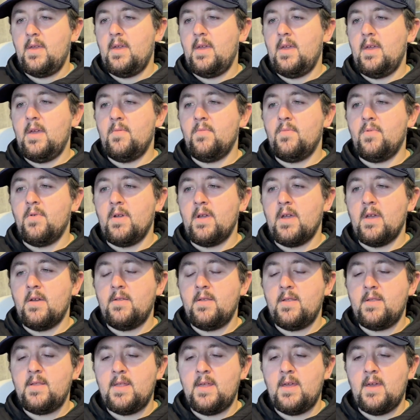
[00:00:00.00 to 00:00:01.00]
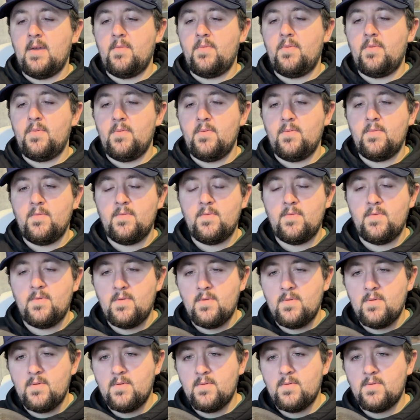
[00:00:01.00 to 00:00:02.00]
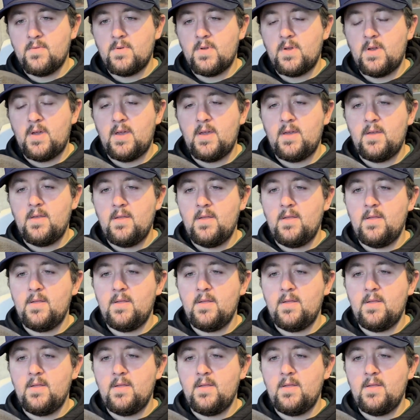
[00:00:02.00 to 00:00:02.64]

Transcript: and bring out a tip. Okay?